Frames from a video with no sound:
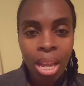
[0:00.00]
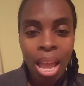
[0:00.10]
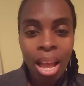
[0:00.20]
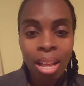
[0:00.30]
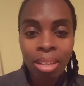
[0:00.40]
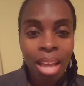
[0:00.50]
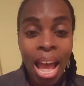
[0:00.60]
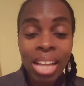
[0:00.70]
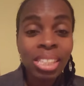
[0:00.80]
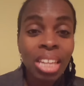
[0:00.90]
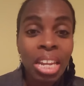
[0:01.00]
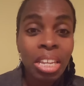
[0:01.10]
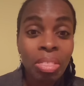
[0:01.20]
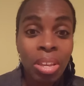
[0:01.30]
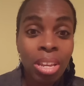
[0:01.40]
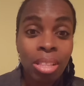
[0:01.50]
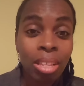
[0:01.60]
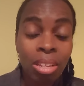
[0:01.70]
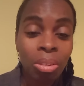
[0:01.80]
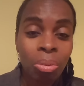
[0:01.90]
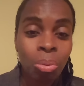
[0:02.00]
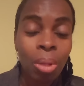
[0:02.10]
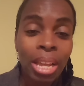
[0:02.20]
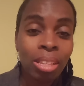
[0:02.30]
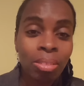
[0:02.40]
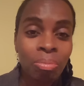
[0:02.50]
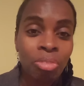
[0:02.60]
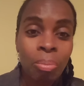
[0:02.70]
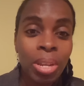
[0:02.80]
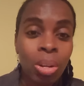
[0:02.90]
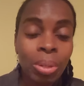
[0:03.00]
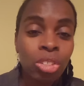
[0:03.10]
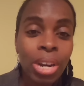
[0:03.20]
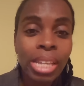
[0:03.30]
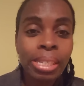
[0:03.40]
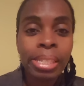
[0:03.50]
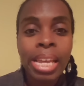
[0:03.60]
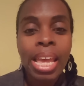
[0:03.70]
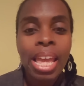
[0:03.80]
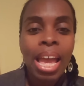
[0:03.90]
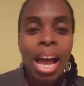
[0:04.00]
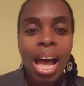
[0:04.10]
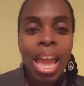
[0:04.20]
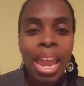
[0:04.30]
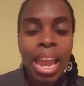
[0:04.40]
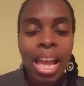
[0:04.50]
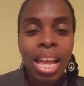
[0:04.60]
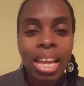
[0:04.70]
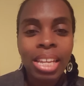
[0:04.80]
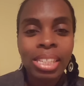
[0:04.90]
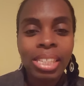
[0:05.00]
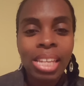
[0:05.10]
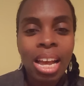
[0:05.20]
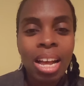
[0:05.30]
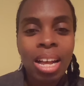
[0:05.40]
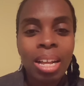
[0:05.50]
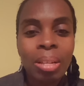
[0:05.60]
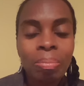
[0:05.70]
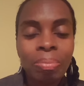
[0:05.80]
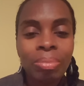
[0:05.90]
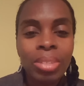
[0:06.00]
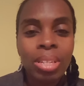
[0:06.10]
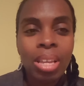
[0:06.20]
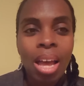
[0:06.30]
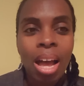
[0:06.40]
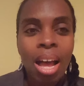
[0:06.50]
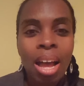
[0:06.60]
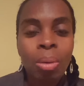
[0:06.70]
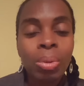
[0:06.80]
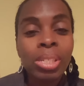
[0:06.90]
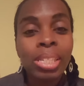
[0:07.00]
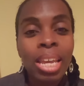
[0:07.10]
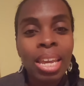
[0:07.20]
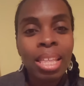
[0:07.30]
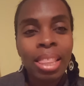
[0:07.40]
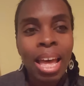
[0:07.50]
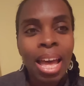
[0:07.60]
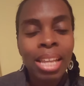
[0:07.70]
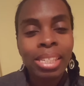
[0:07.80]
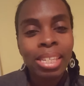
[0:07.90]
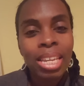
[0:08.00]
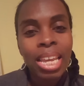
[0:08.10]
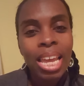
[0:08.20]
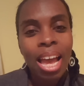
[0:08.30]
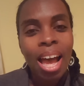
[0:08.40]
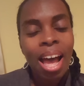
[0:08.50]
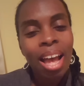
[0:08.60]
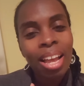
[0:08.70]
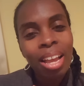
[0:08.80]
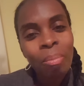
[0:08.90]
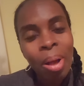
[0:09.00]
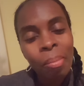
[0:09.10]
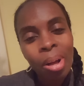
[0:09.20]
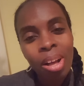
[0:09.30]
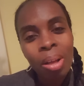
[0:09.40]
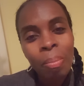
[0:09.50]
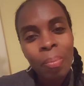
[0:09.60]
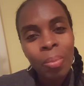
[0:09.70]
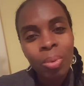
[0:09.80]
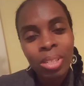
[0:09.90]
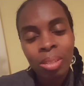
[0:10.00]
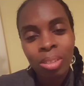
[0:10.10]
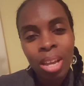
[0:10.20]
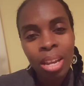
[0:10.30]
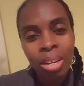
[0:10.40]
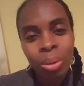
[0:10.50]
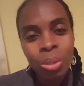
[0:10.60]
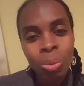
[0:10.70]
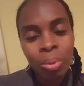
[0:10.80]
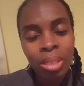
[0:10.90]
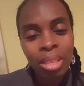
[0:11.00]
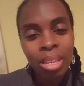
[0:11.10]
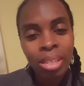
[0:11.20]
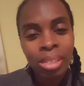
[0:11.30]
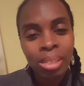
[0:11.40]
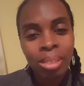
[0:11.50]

ask anything that you'd like for me to address. And I will say that my mom was diagnosed with this